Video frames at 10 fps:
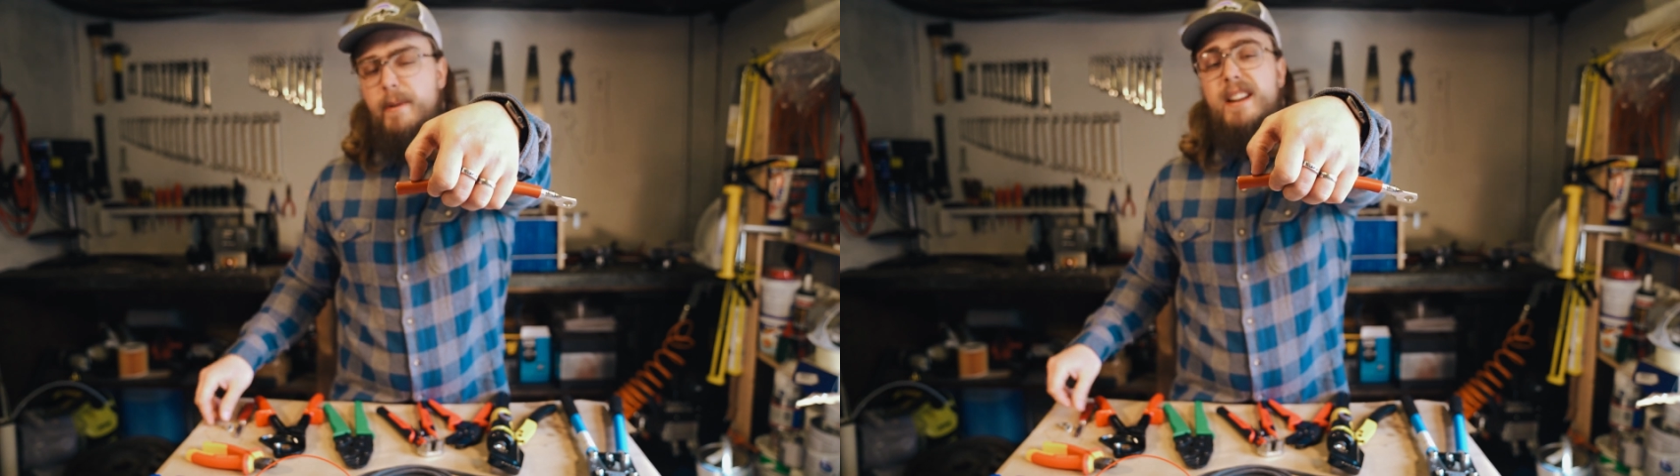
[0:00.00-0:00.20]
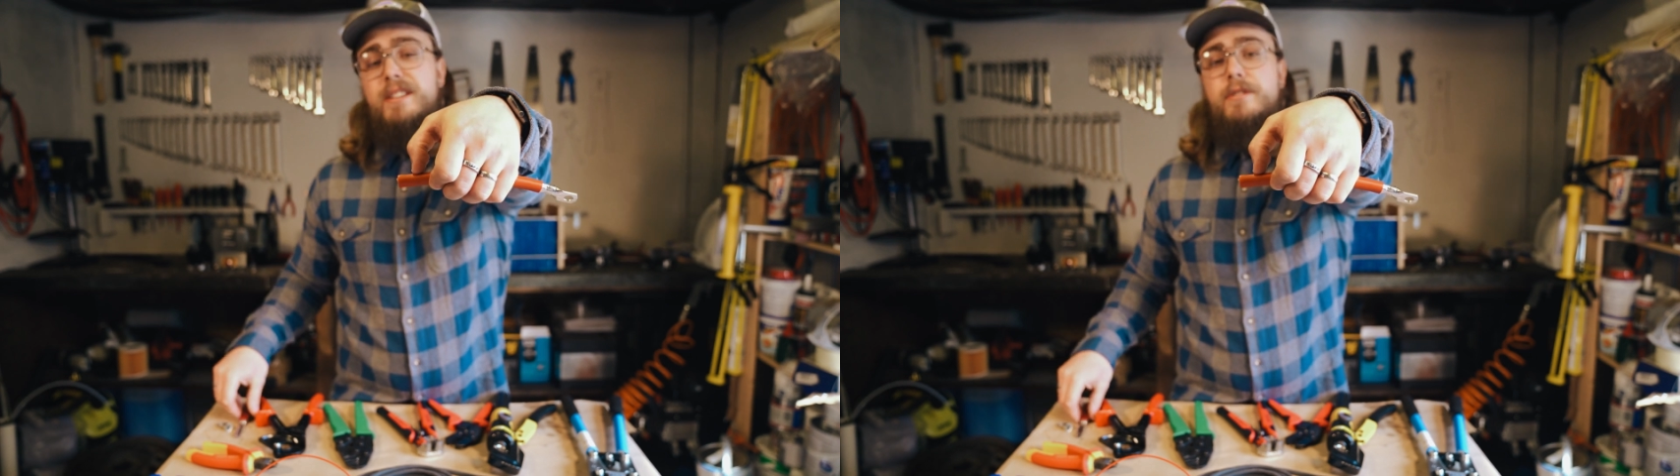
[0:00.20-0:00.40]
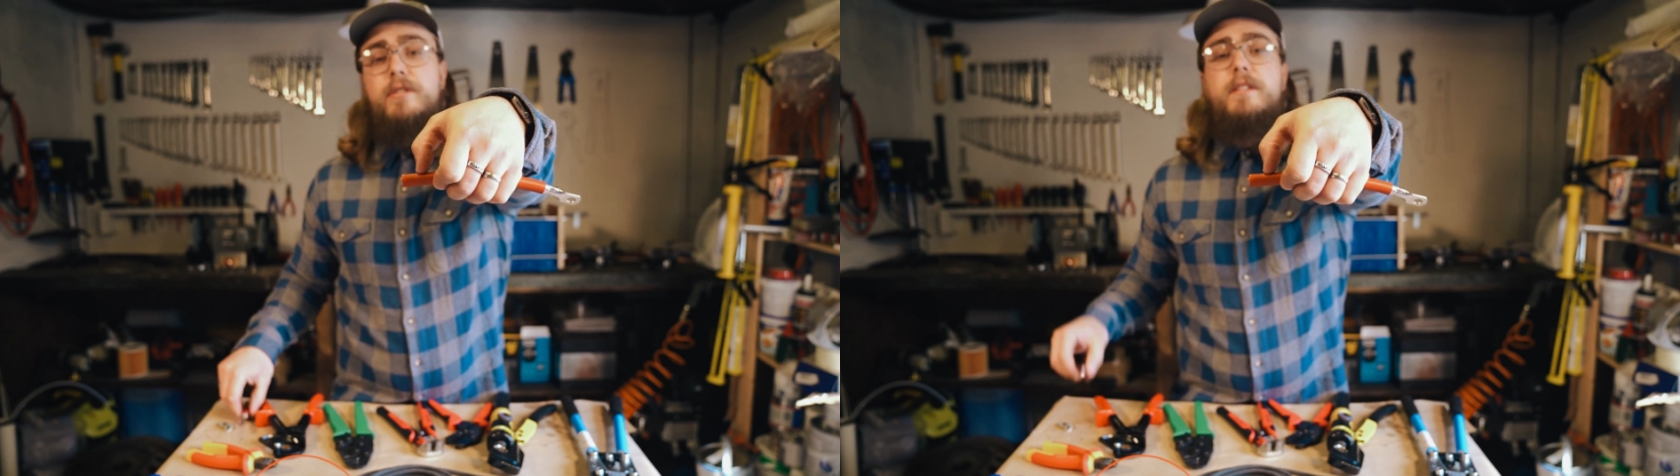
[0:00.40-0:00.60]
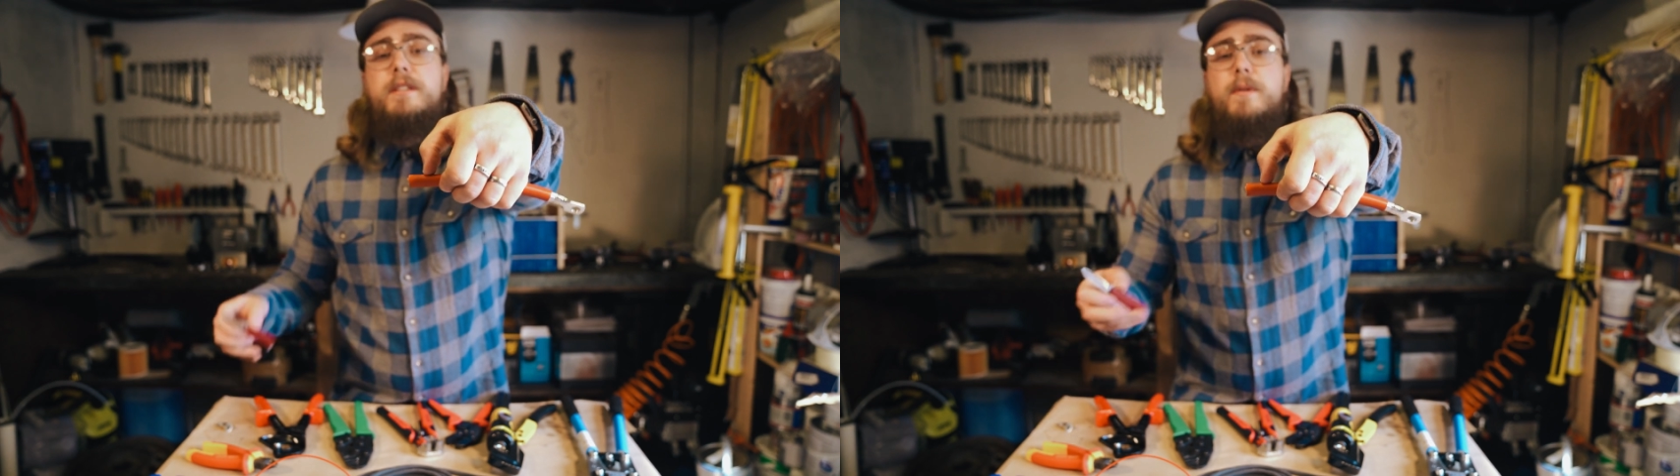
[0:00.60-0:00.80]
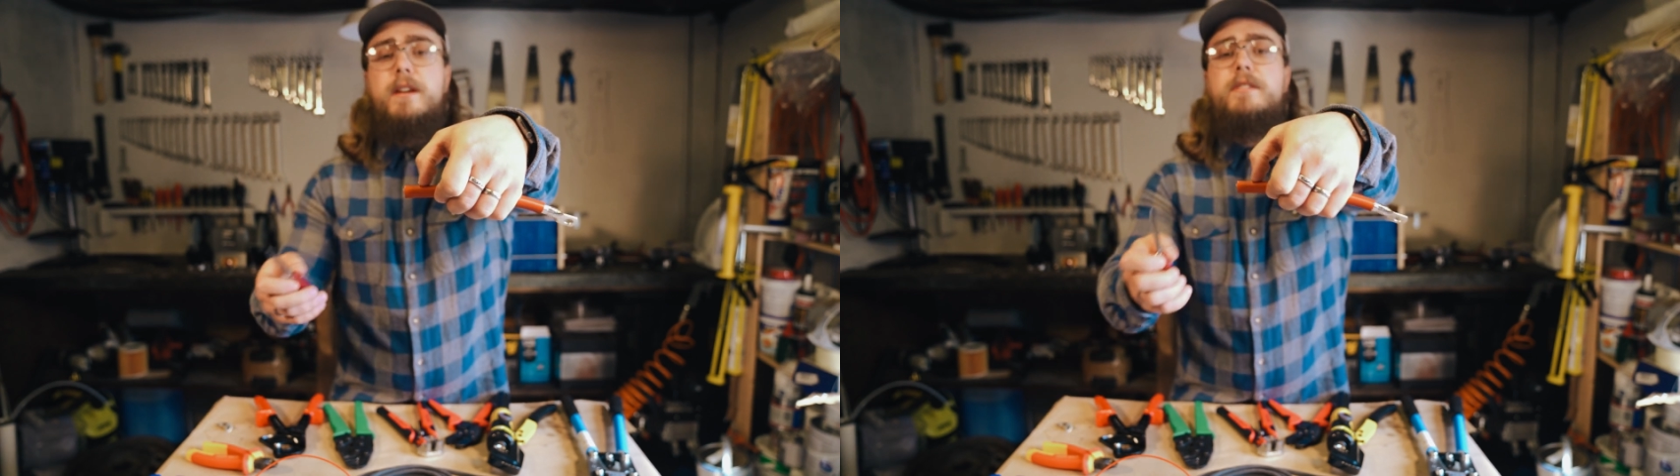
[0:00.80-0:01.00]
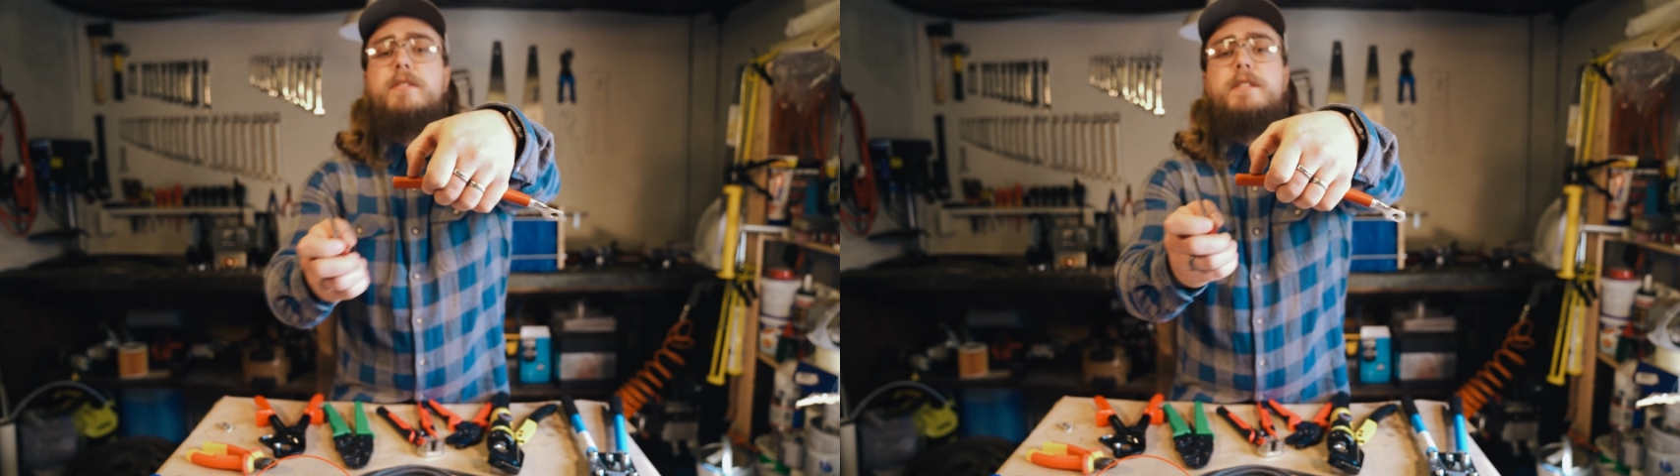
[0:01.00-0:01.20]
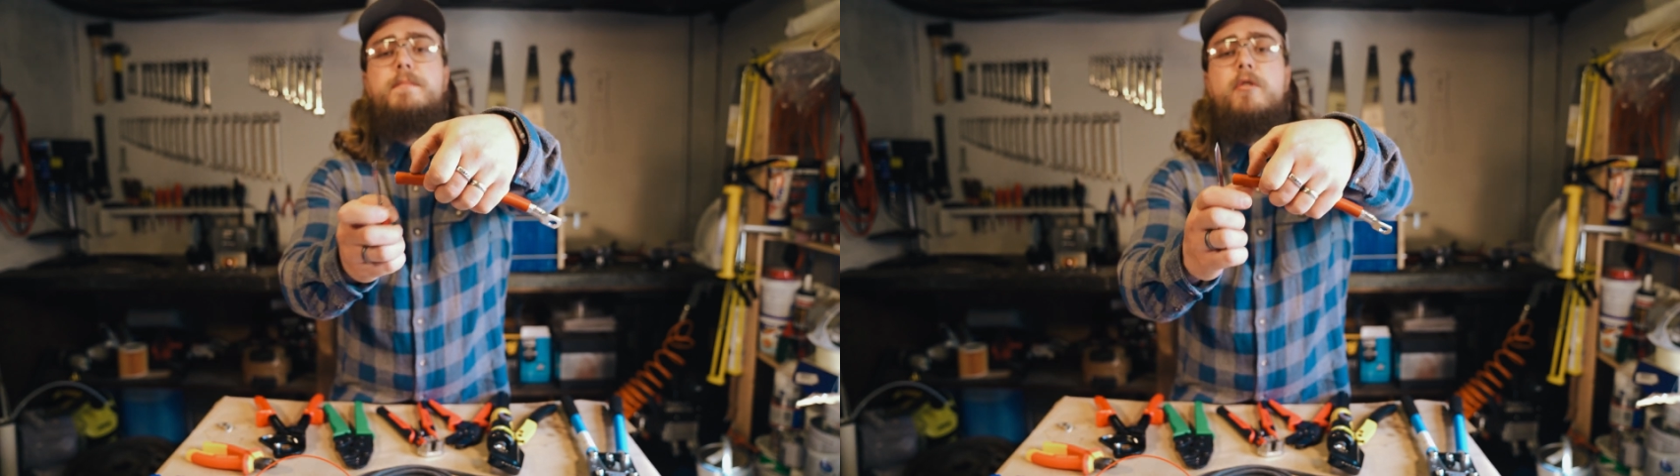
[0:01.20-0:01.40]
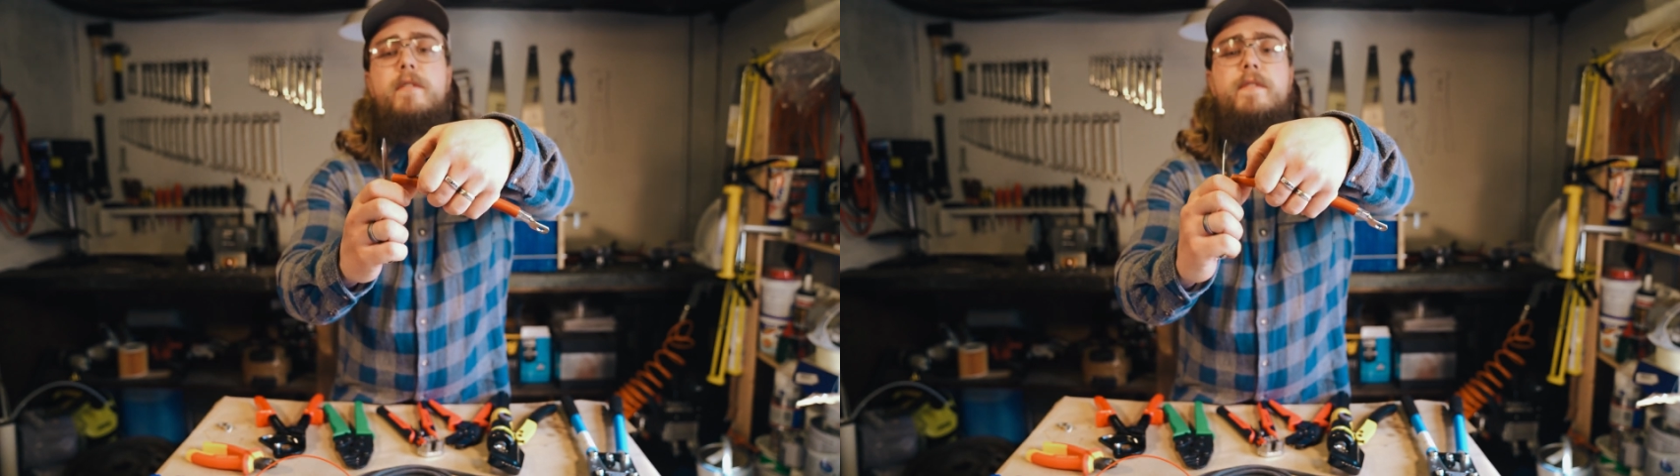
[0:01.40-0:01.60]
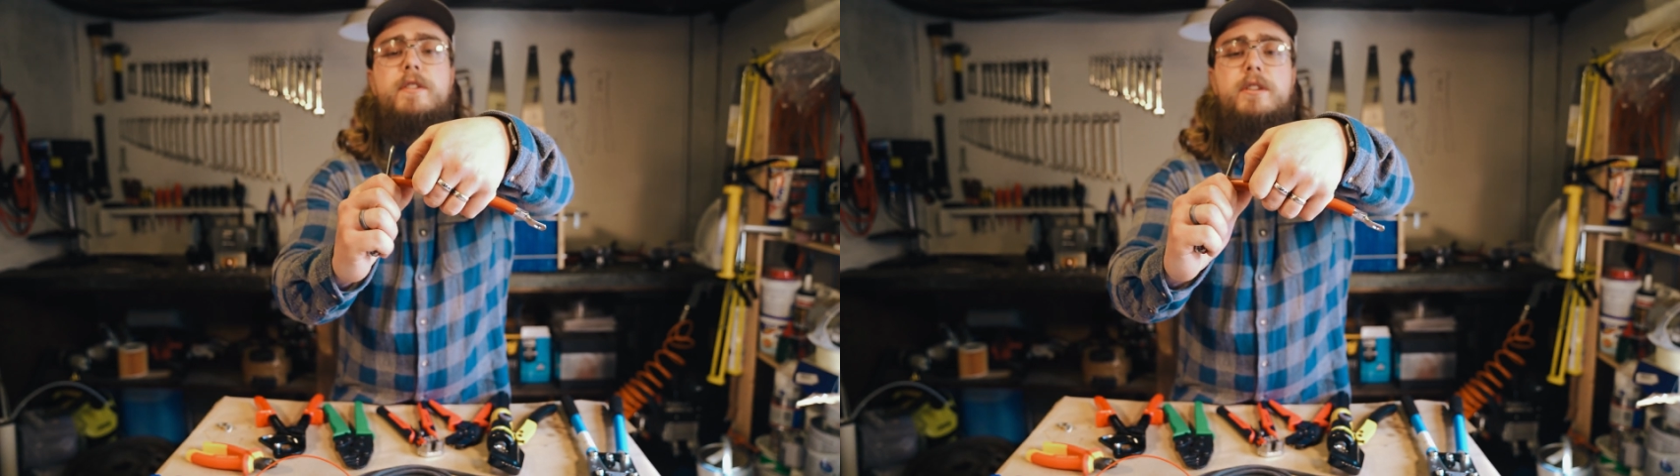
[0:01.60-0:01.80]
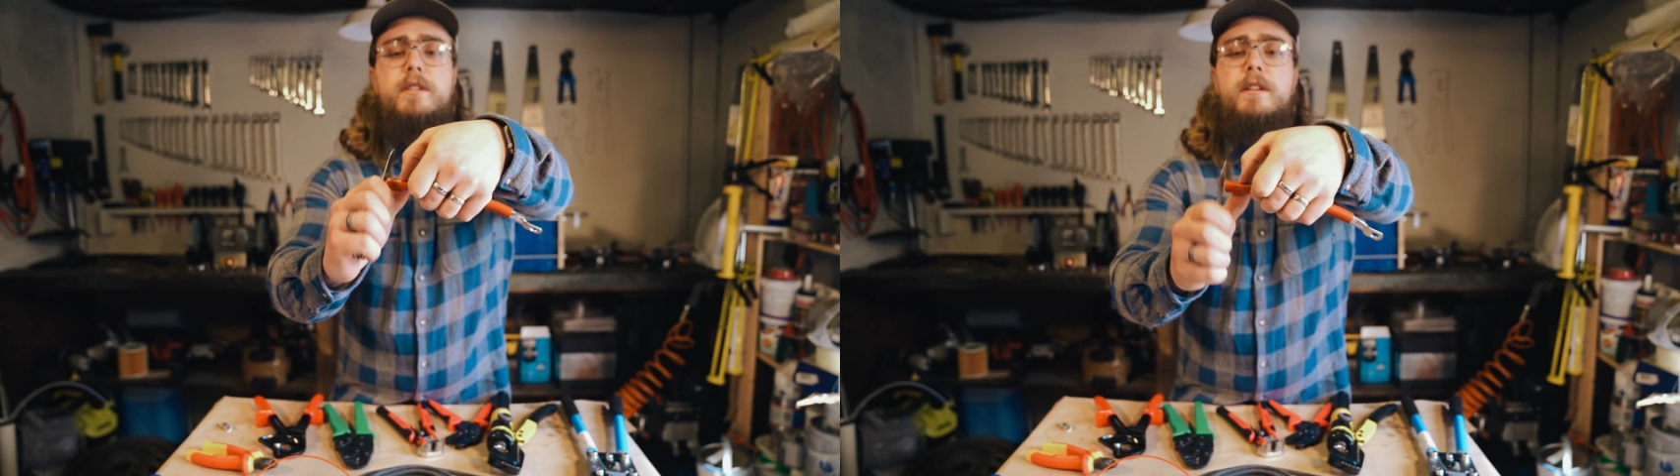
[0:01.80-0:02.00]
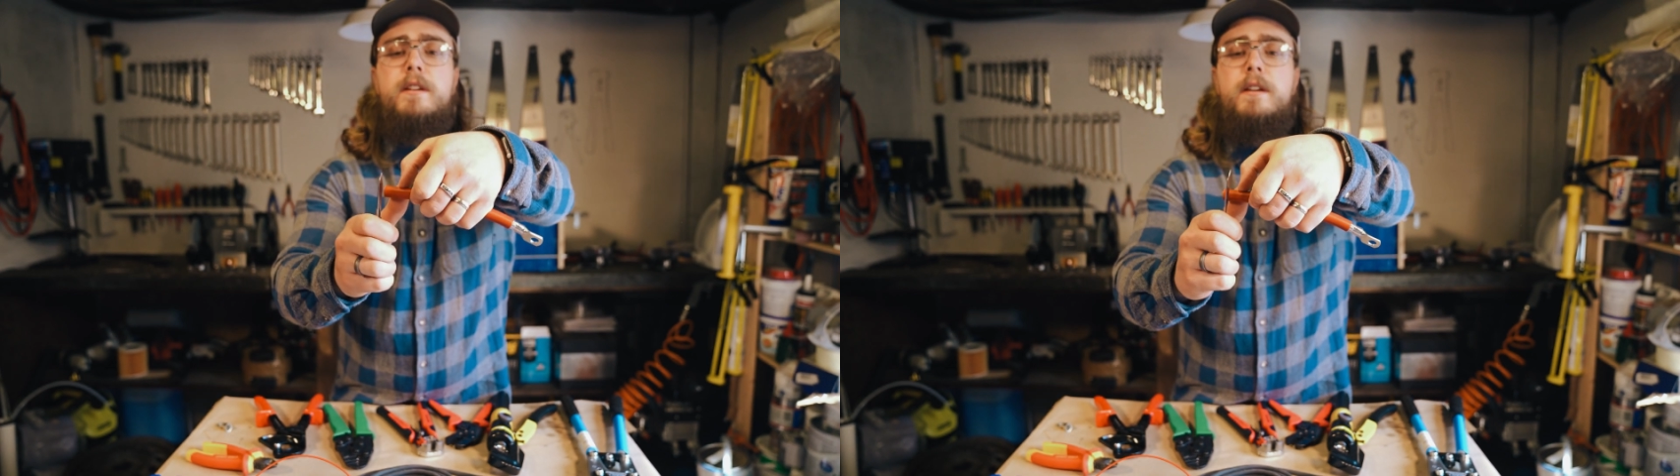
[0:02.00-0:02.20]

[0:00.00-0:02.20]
but I just do it this way just because it's more efficient.